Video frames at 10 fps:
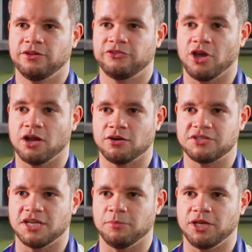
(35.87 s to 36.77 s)
soccer
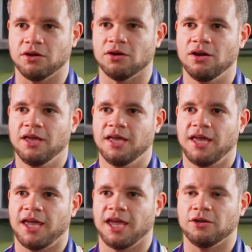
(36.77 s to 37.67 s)
team here,
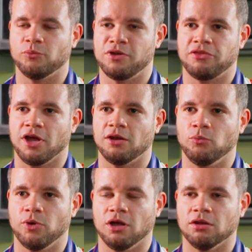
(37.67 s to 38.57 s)
and we
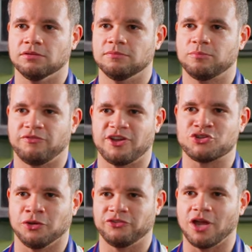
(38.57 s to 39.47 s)
thought, well,
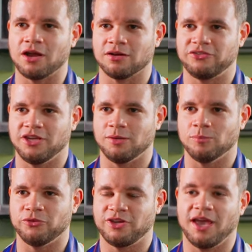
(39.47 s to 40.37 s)
professional soccer
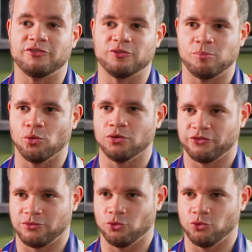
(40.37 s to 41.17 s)
teams have supporters